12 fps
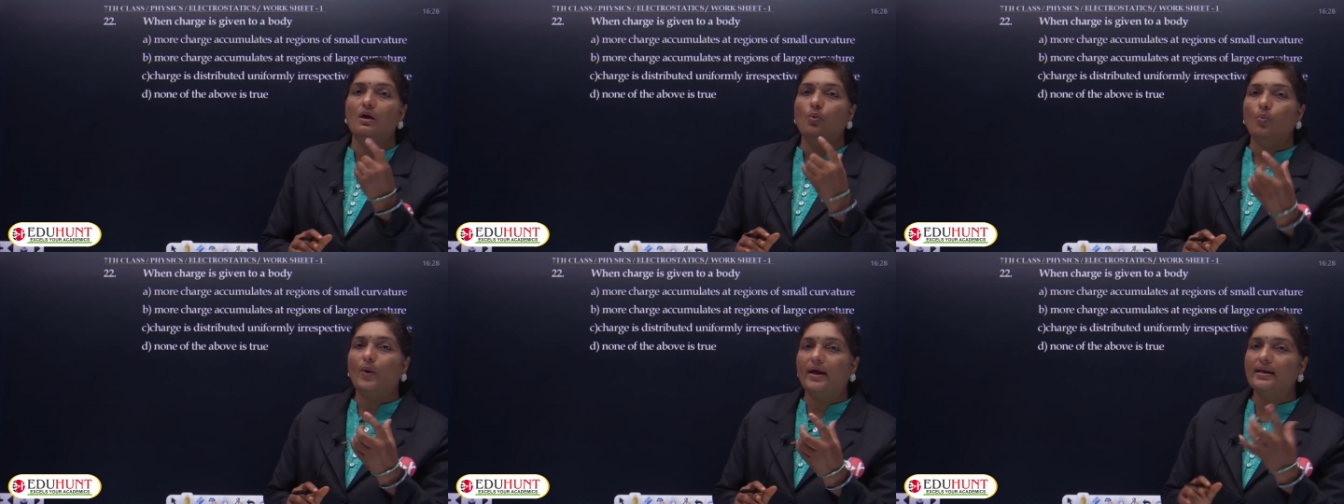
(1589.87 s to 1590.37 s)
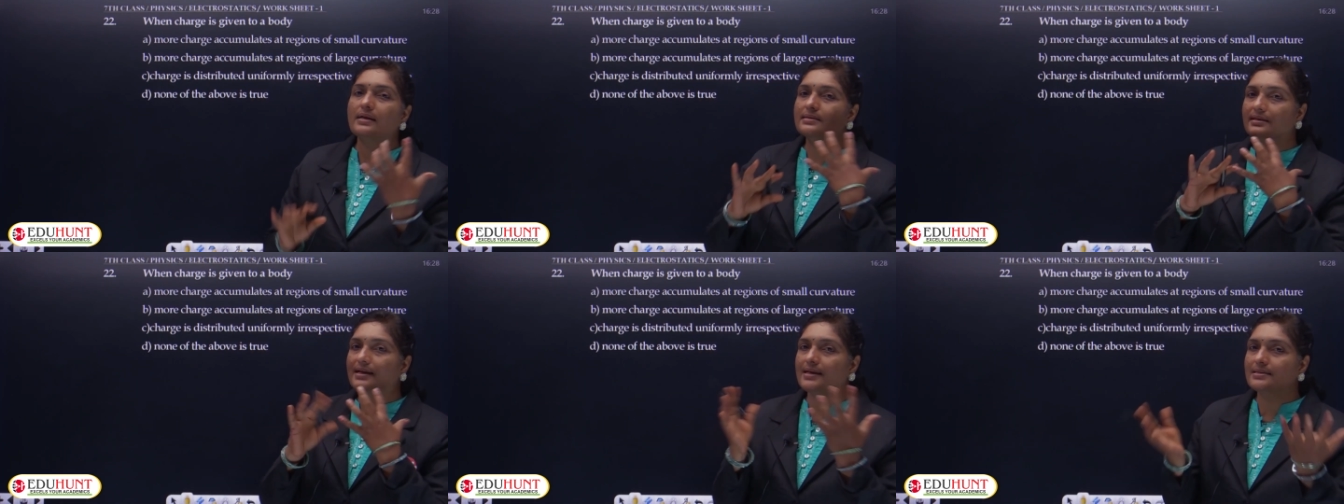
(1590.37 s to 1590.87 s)
whereas
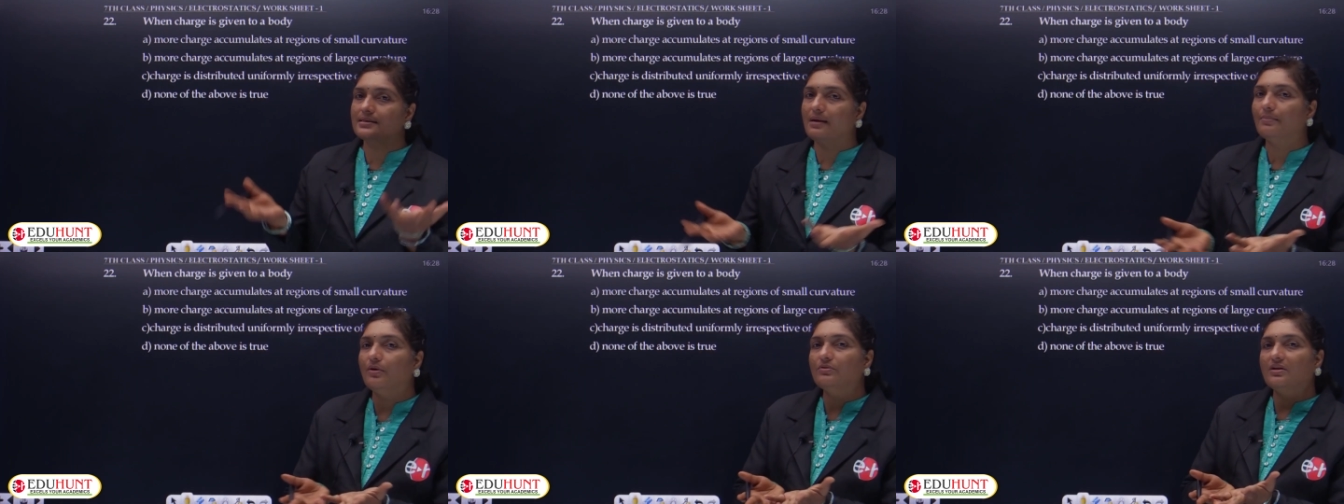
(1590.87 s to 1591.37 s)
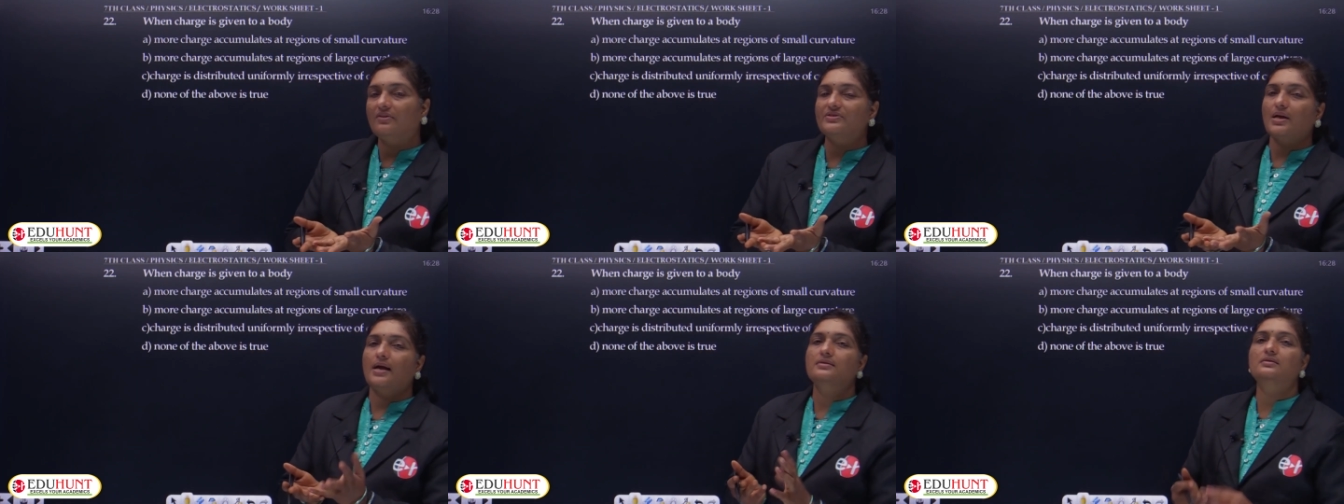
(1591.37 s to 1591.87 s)
less amount of
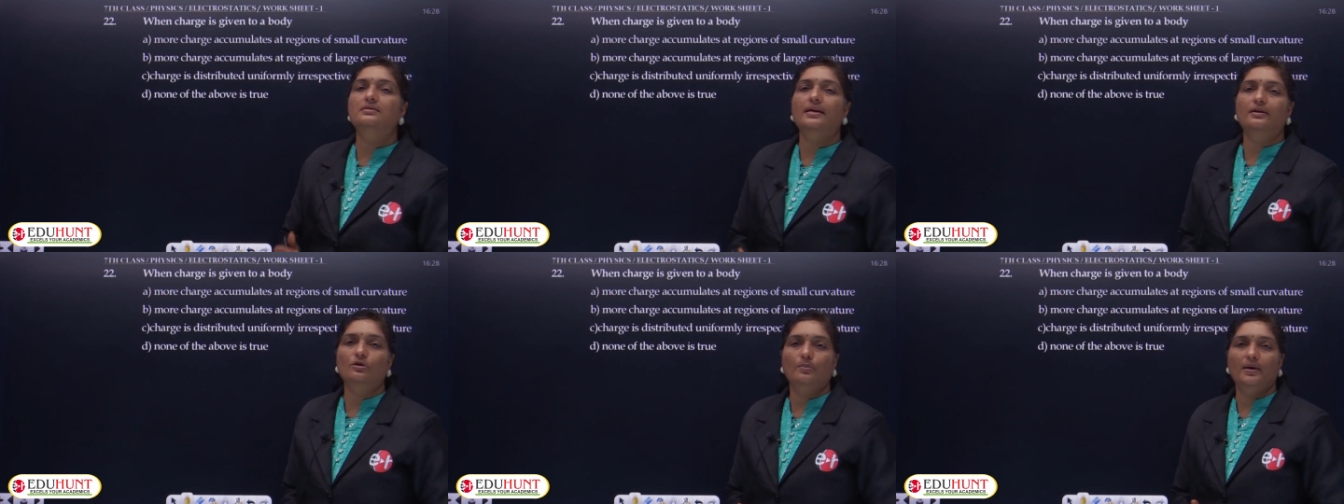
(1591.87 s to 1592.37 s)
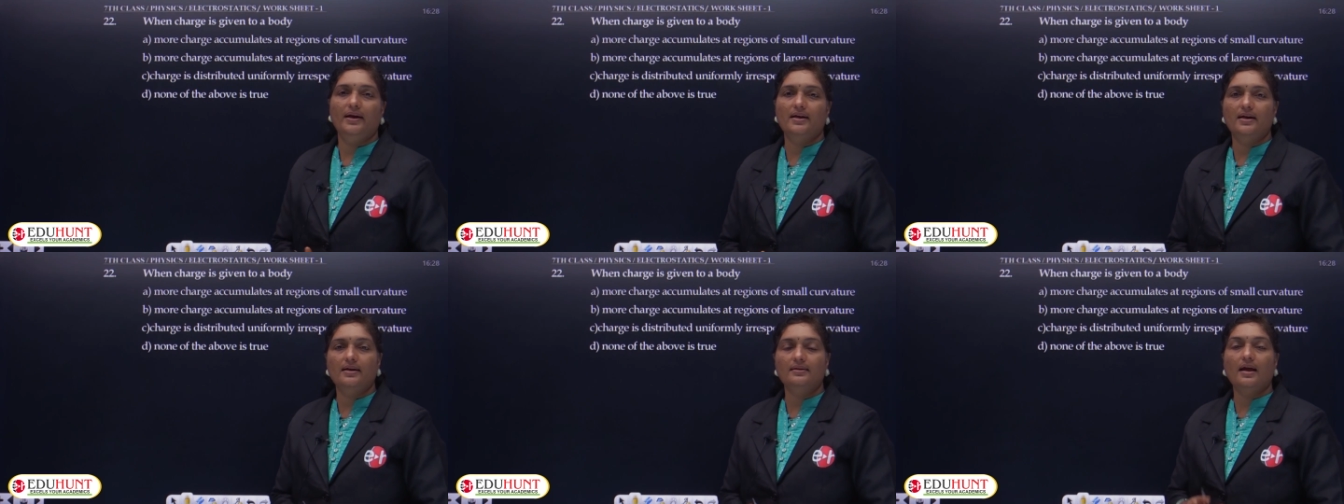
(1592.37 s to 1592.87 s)
charge is
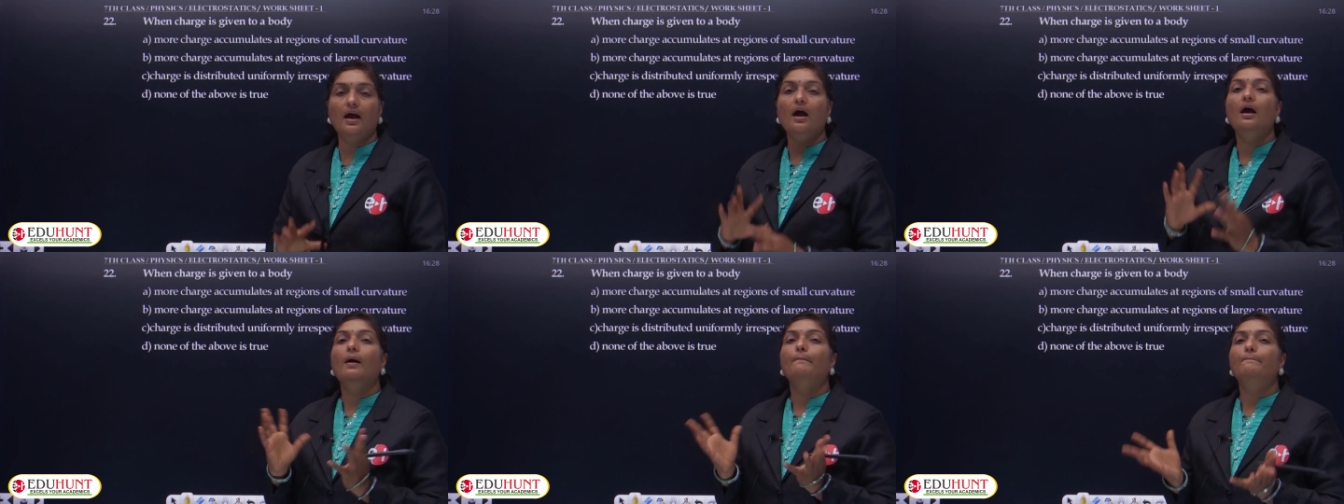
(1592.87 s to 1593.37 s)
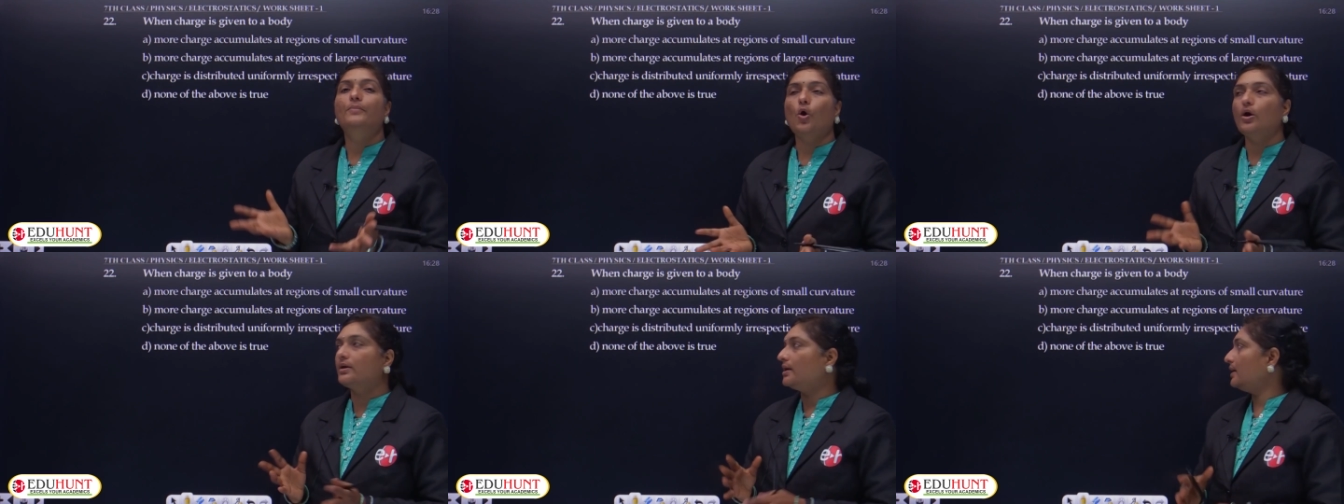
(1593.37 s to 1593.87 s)
accumulated at the
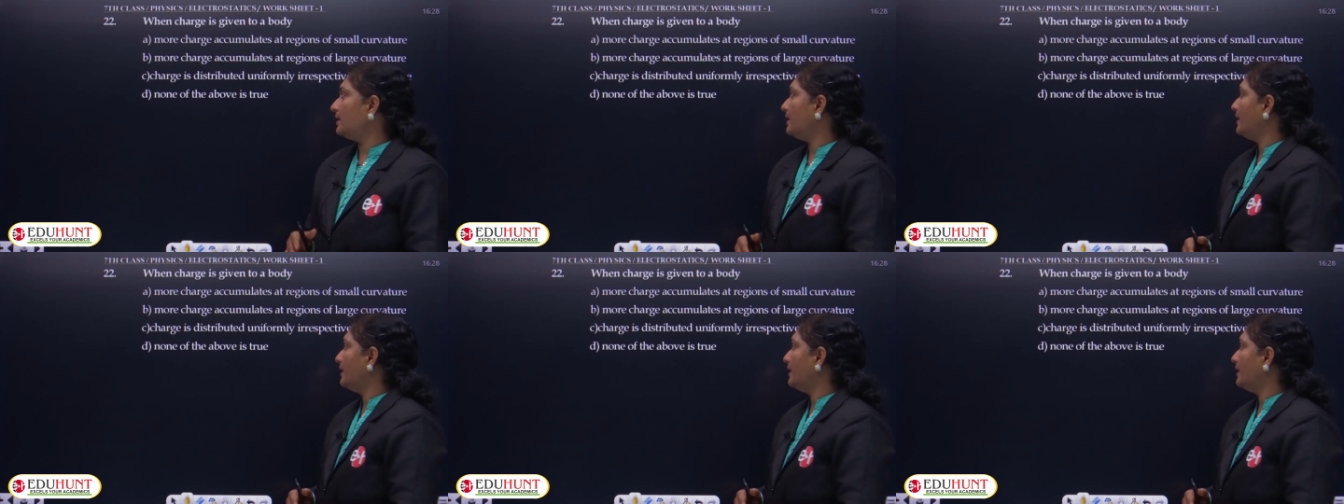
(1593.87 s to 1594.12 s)
broader